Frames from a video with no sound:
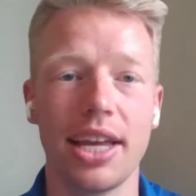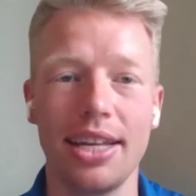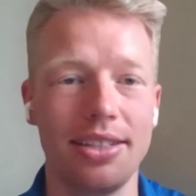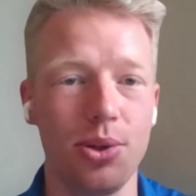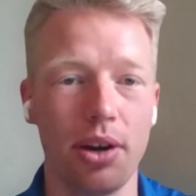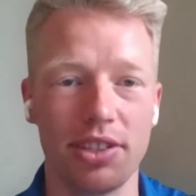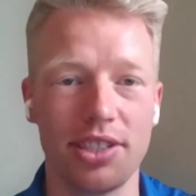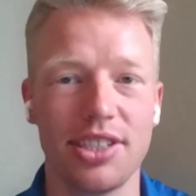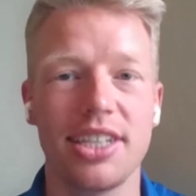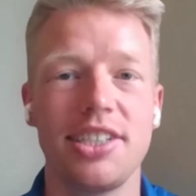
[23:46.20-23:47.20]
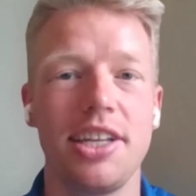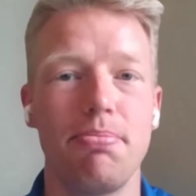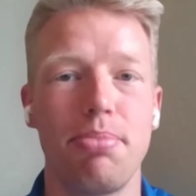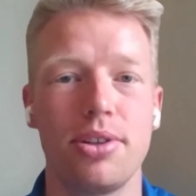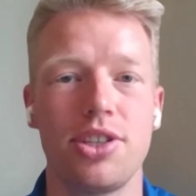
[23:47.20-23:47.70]
say you have a
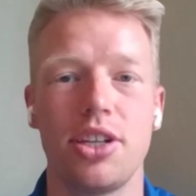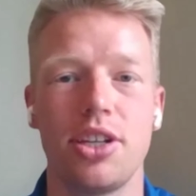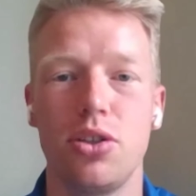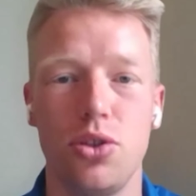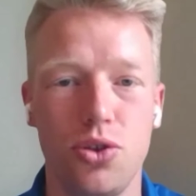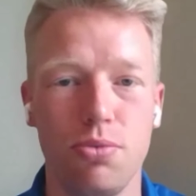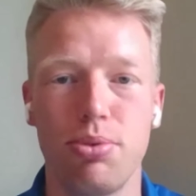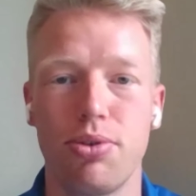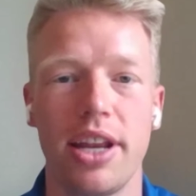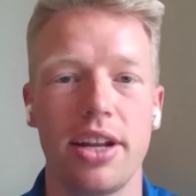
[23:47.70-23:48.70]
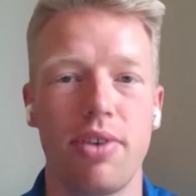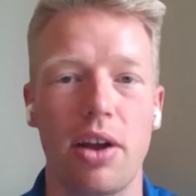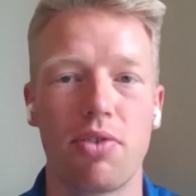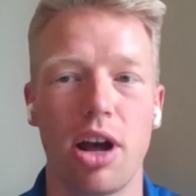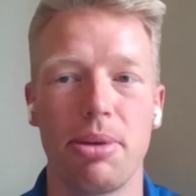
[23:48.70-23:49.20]
16-person duper rated
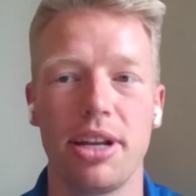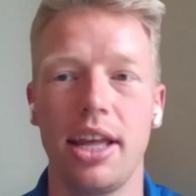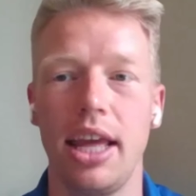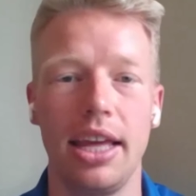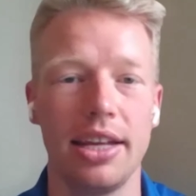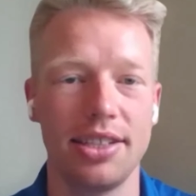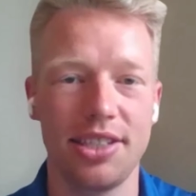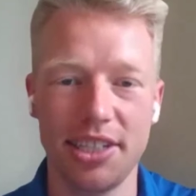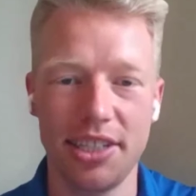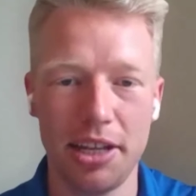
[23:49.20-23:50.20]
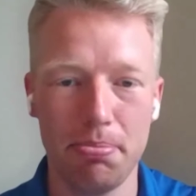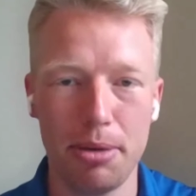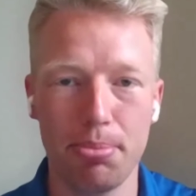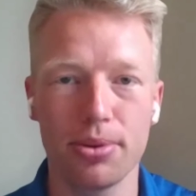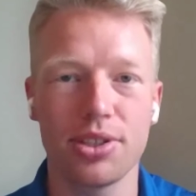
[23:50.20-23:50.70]
round robin. 16
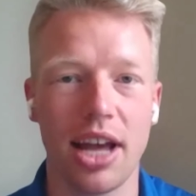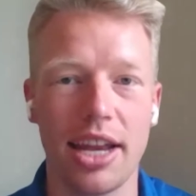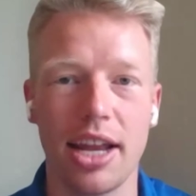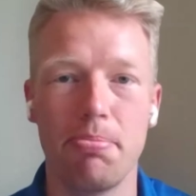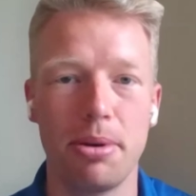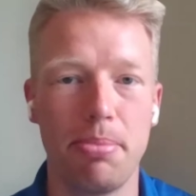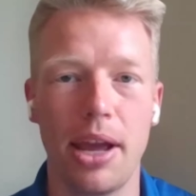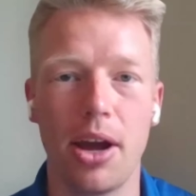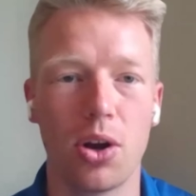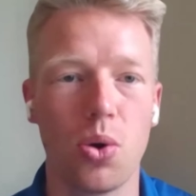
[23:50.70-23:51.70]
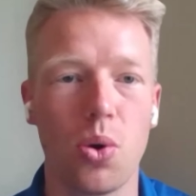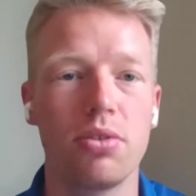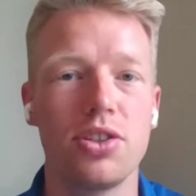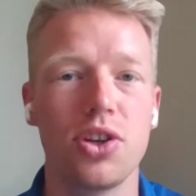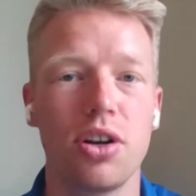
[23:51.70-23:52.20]
people sign up and pay on
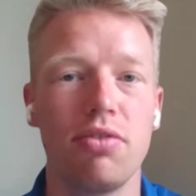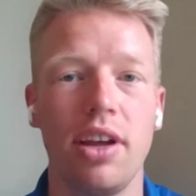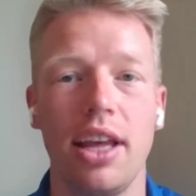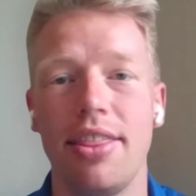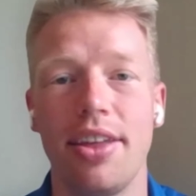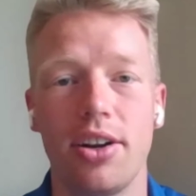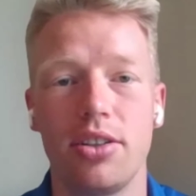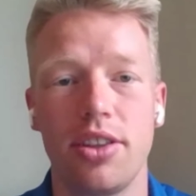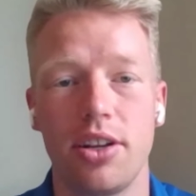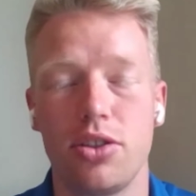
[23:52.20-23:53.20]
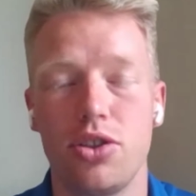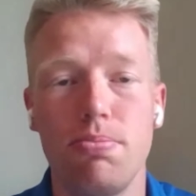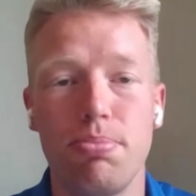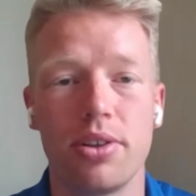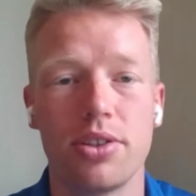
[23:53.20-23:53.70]
CourtReserve. Their
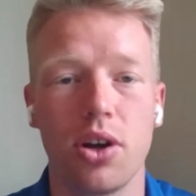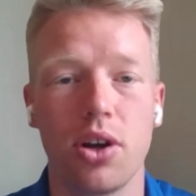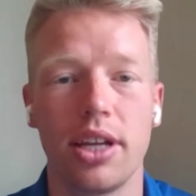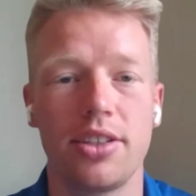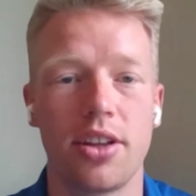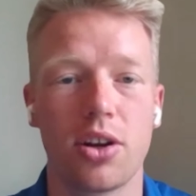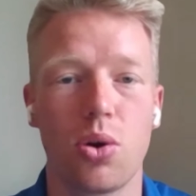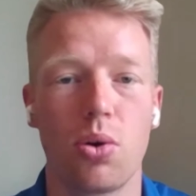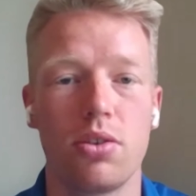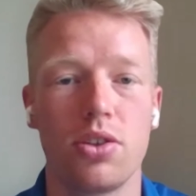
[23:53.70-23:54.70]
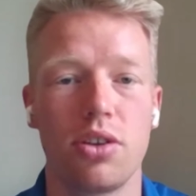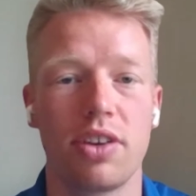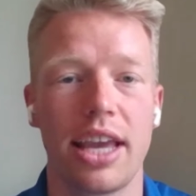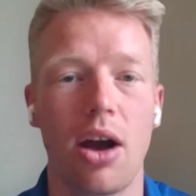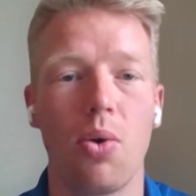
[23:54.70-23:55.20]
duper is all linked to their
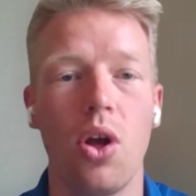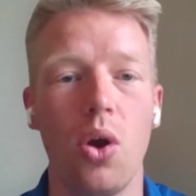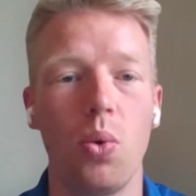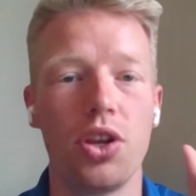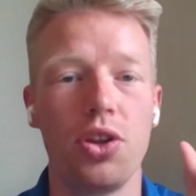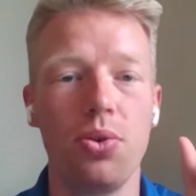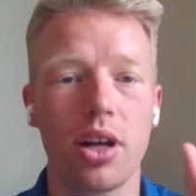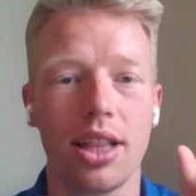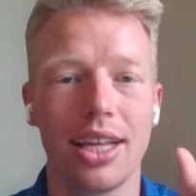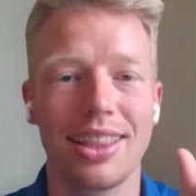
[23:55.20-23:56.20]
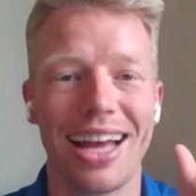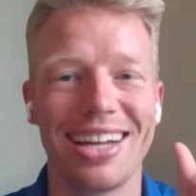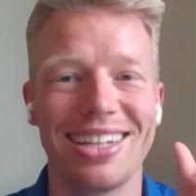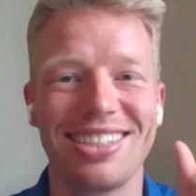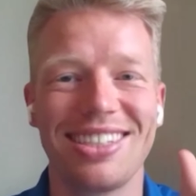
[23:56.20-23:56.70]
CourtReserve account. When you click
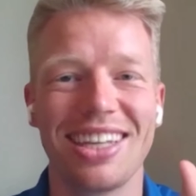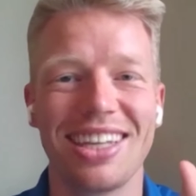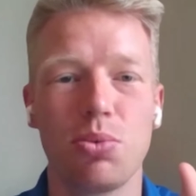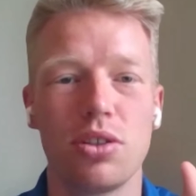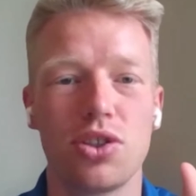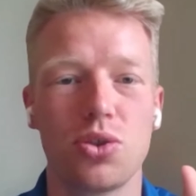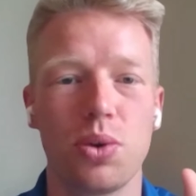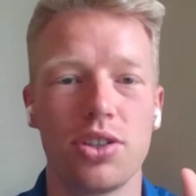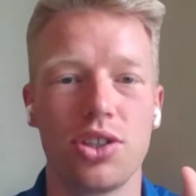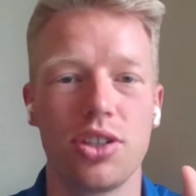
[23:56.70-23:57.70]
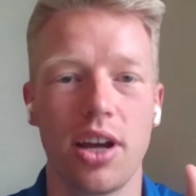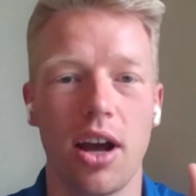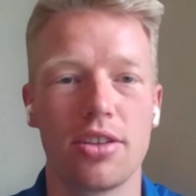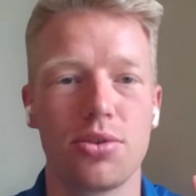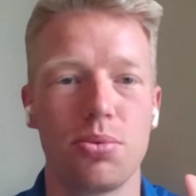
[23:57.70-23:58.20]
that sync with Swish
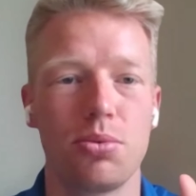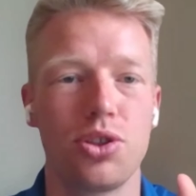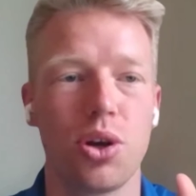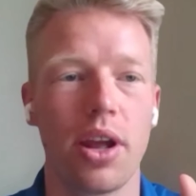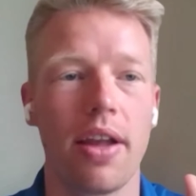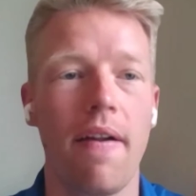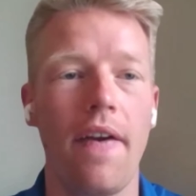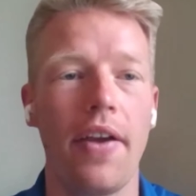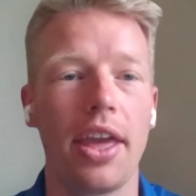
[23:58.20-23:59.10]
that Oswin was showing,